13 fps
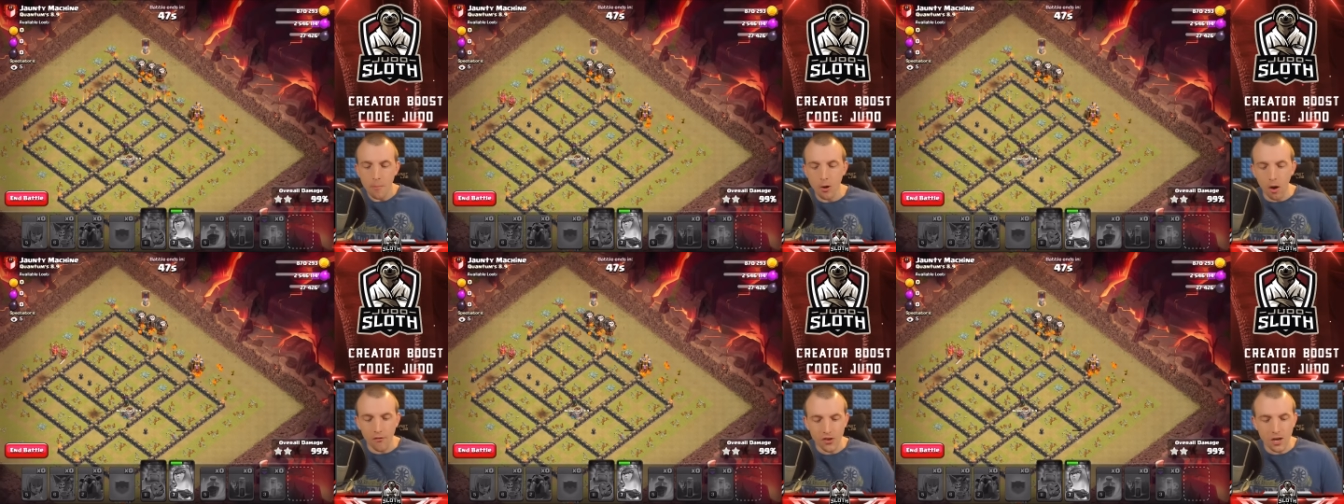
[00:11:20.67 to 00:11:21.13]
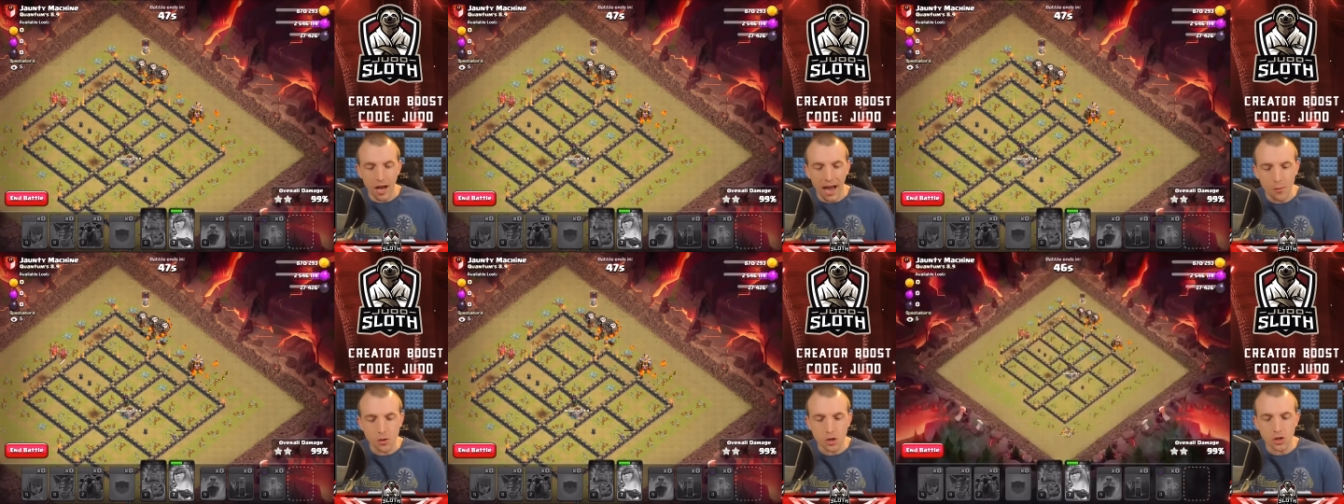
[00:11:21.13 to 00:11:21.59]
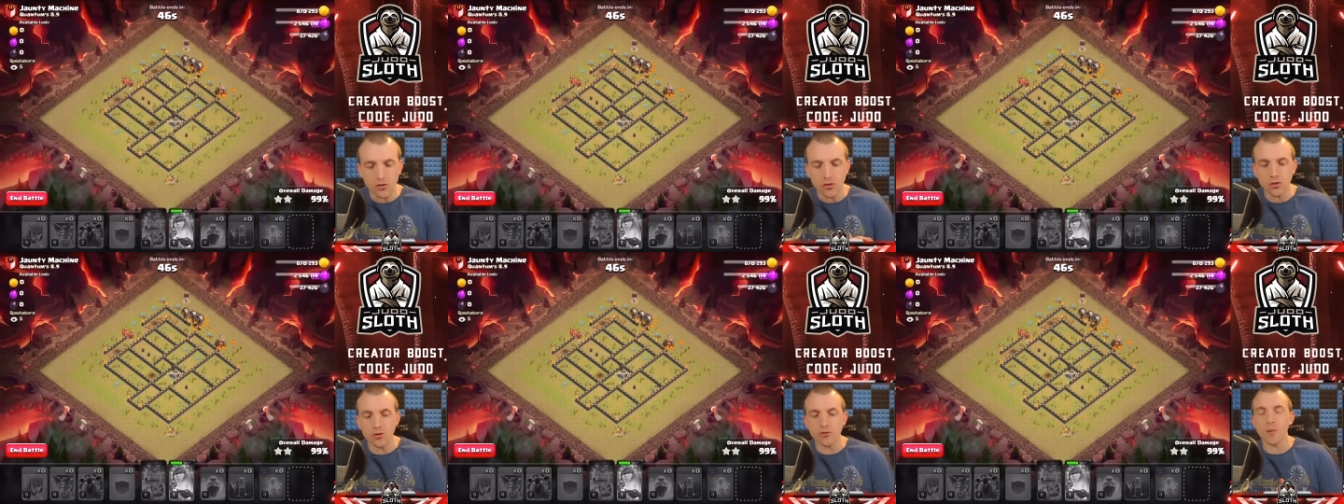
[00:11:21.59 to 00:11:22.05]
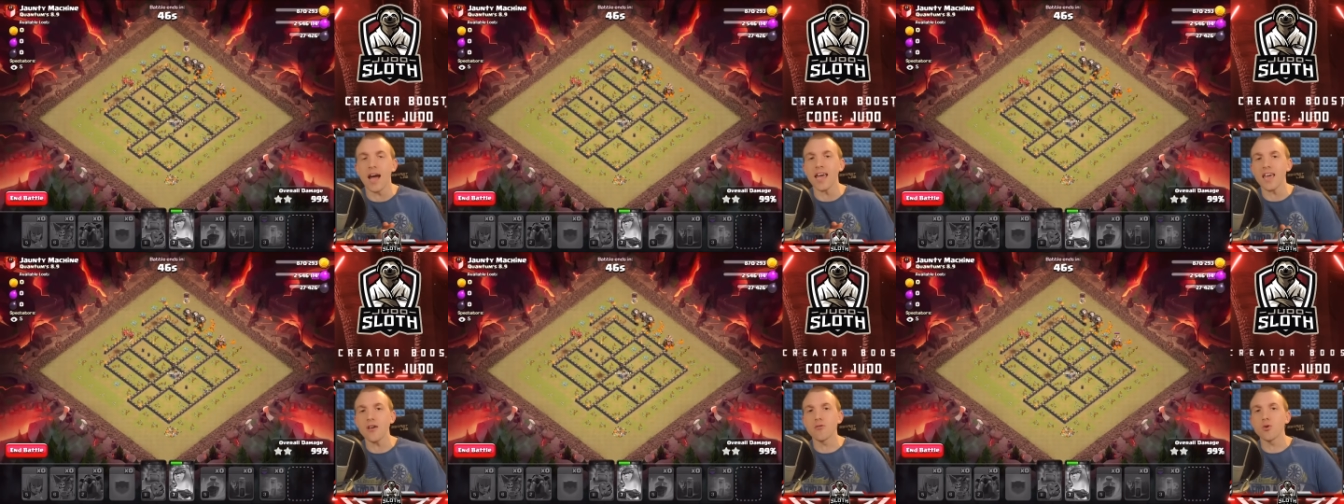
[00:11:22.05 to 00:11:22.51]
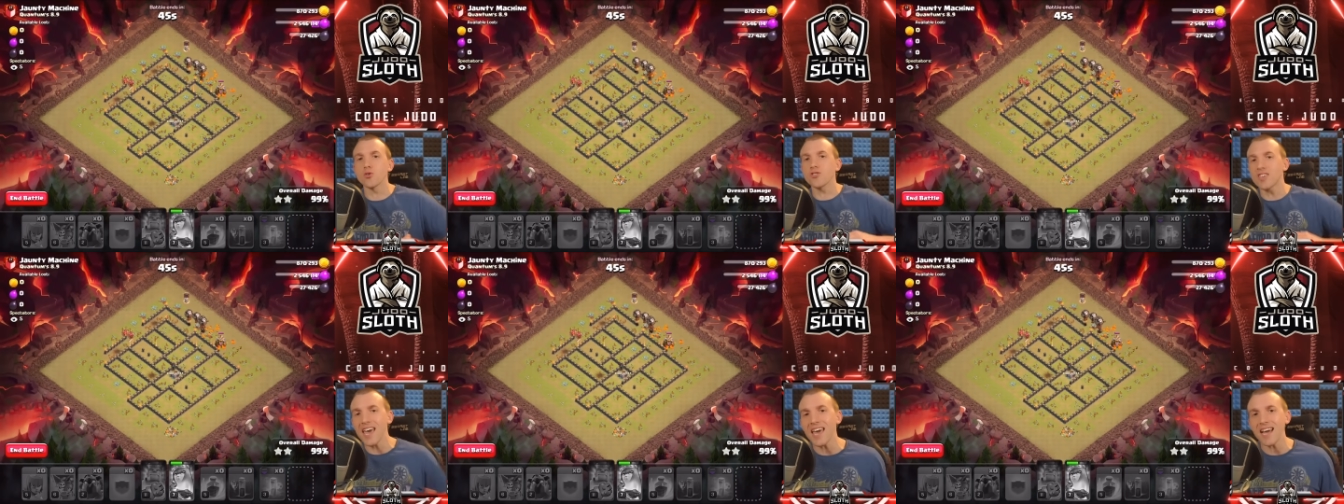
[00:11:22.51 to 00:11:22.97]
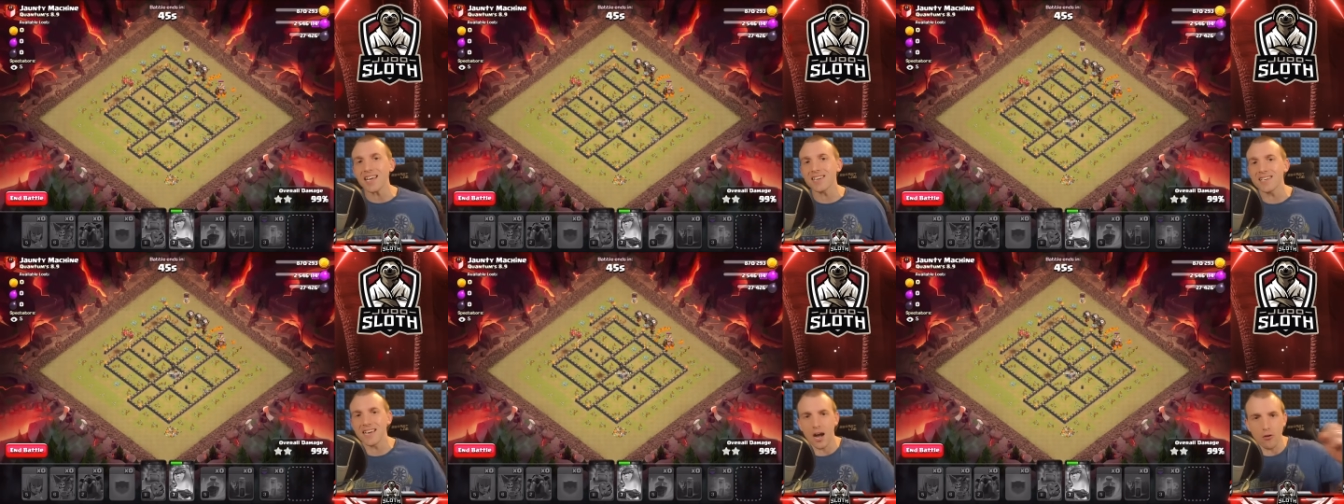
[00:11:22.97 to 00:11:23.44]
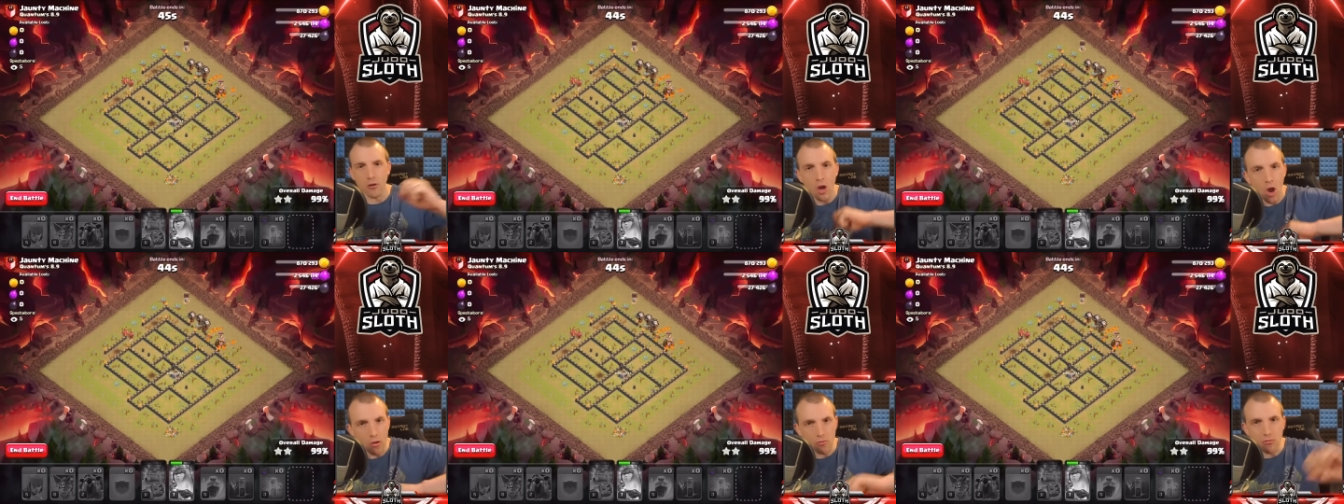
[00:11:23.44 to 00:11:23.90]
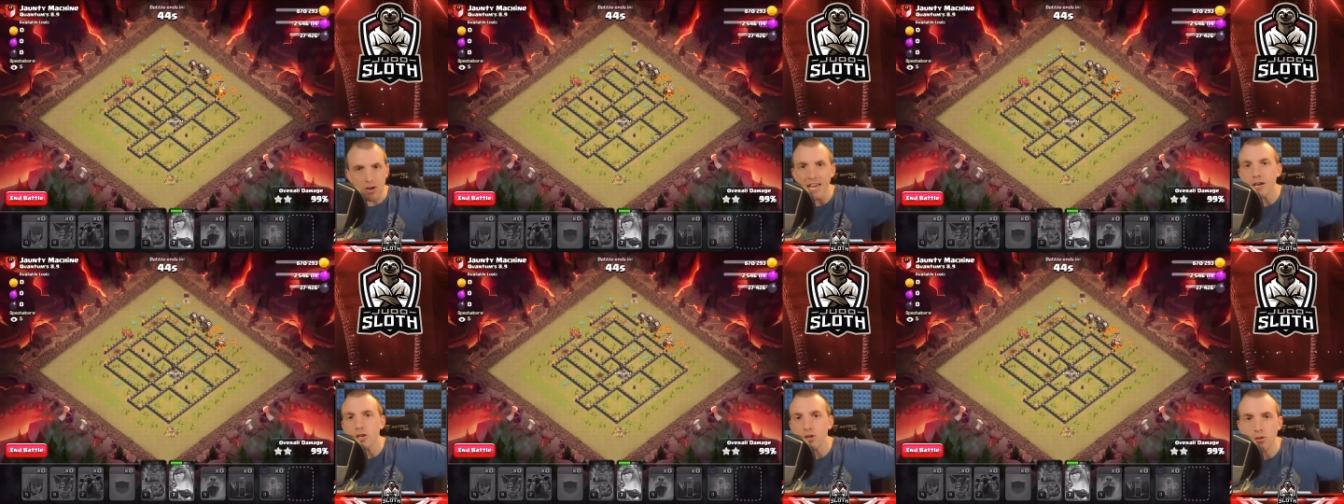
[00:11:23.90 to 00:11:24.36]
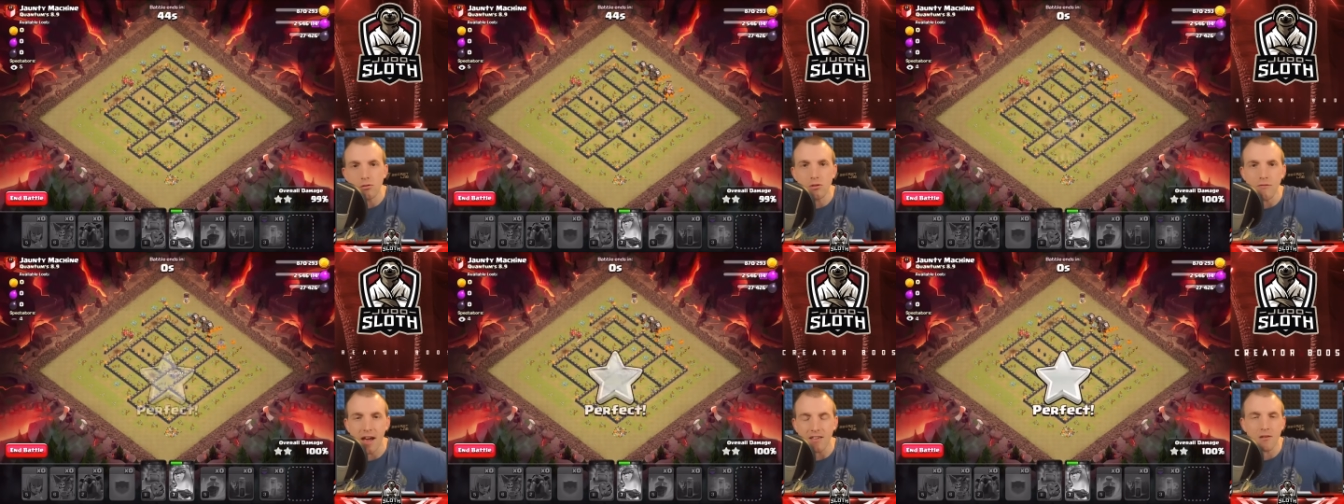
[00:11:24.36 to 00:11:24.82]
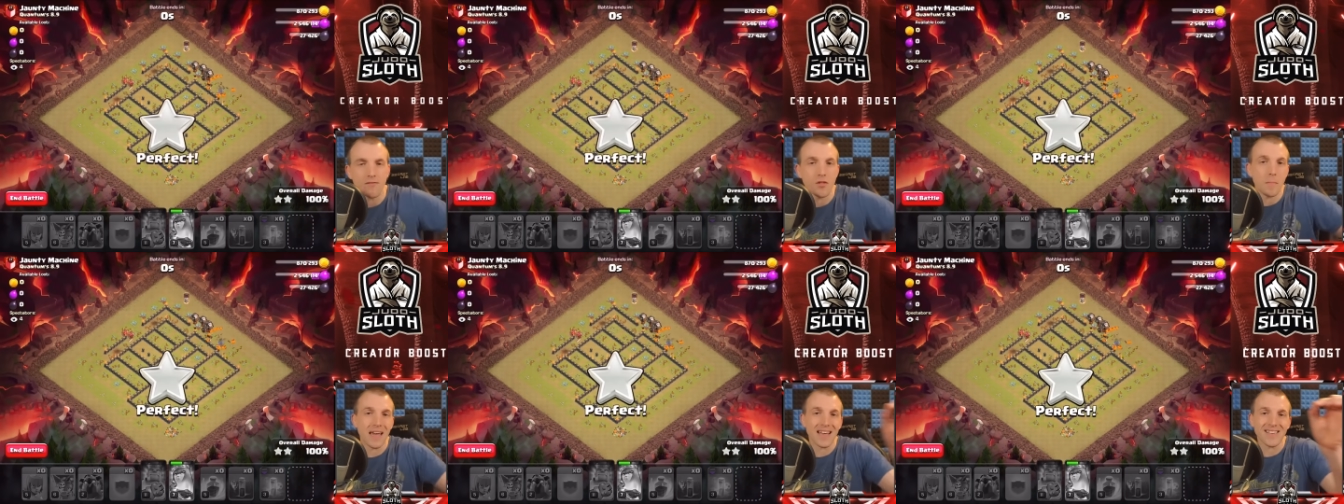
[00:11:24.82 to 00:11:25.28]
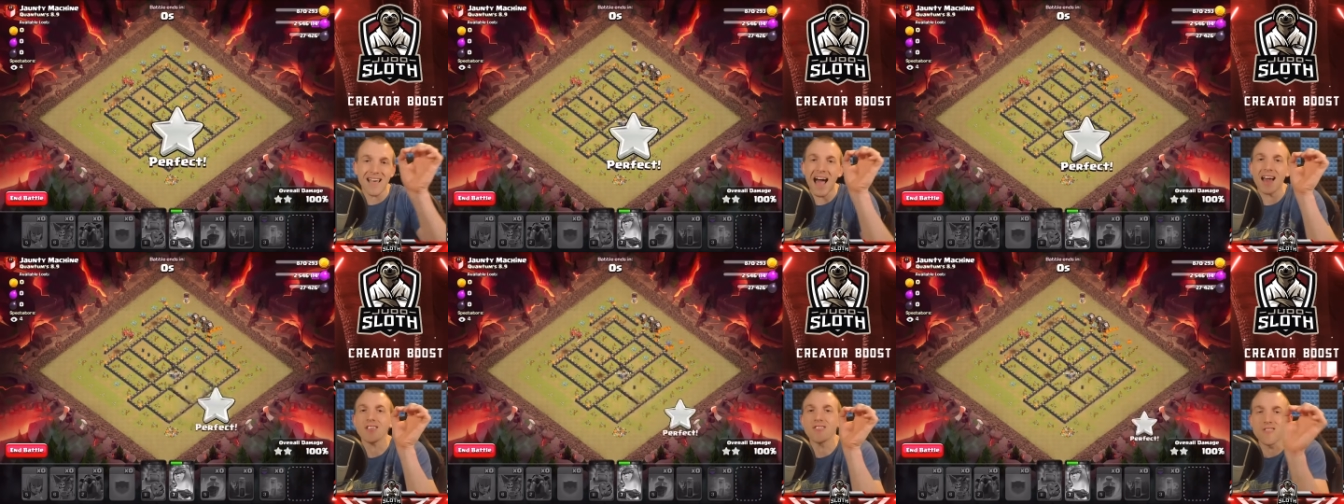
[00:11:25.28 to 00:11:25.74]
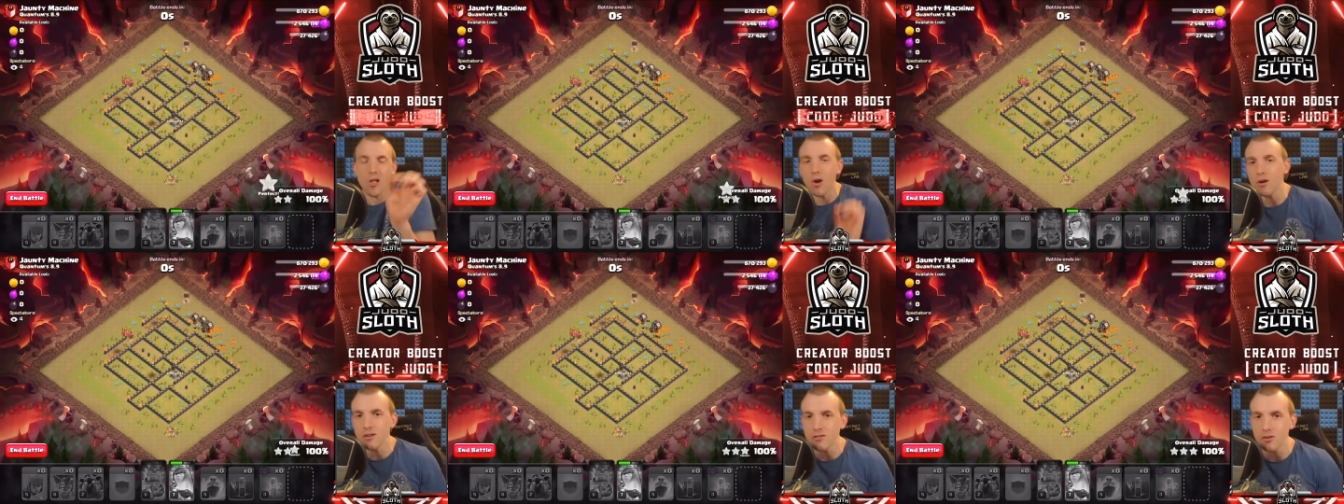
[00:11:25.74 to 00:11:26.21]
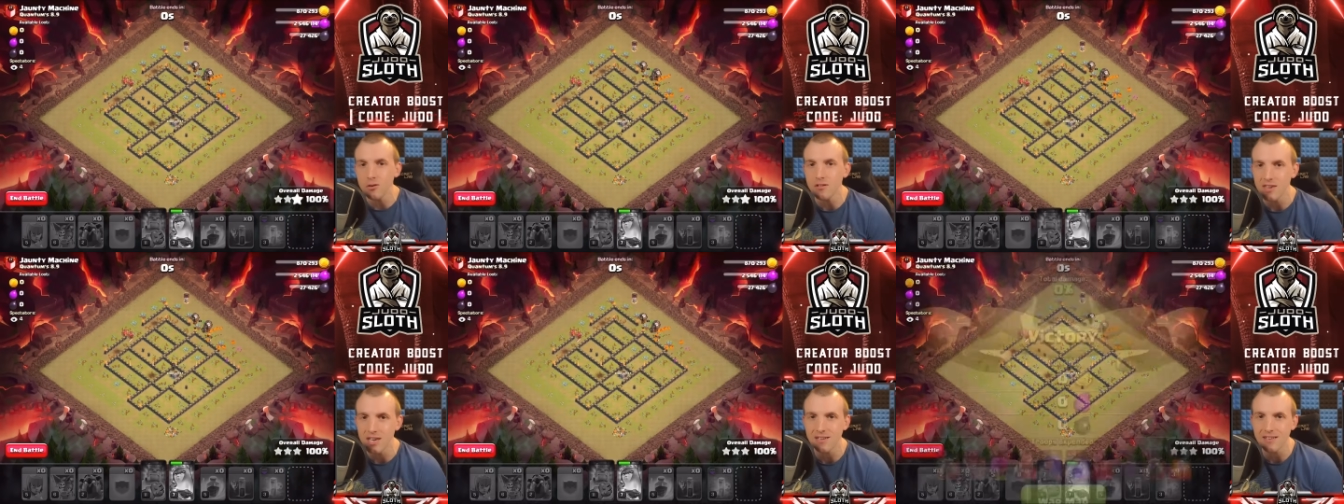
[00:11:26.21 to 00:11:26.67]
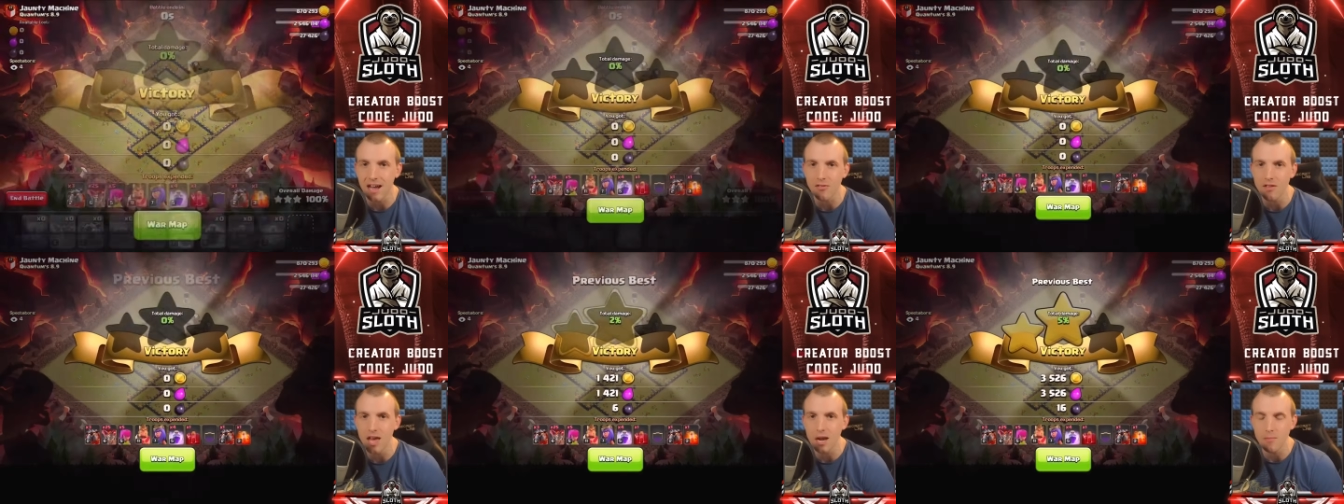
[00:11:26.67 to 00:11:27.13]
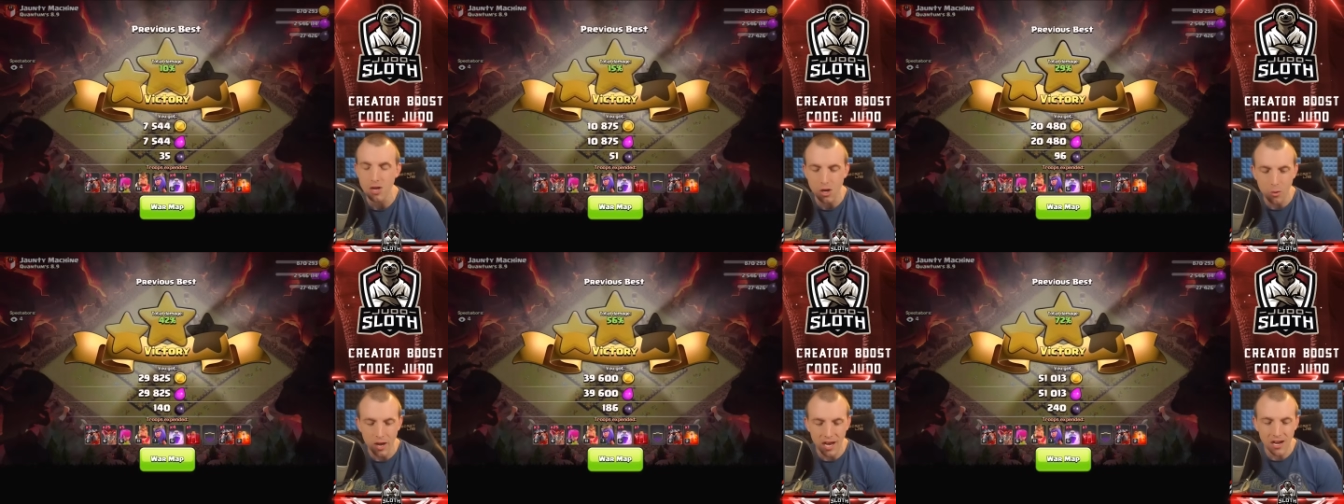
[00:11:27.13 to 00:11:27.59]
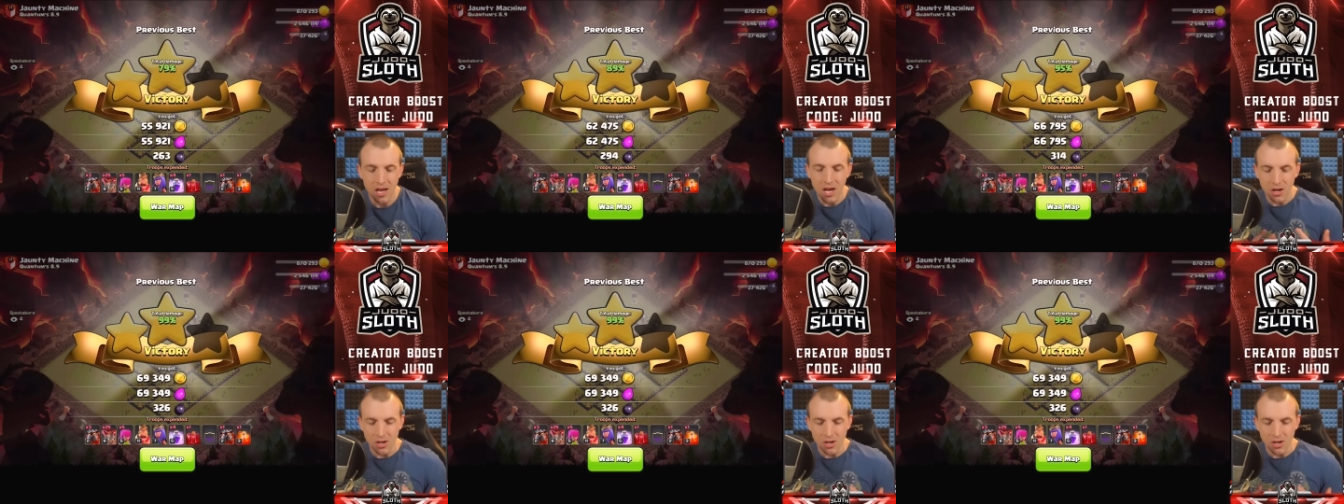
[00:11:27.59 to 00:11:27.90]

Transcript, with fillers: but often I will just use my heroes, take it down, rage through the rest of the base, and as long as you take down the enemy queen,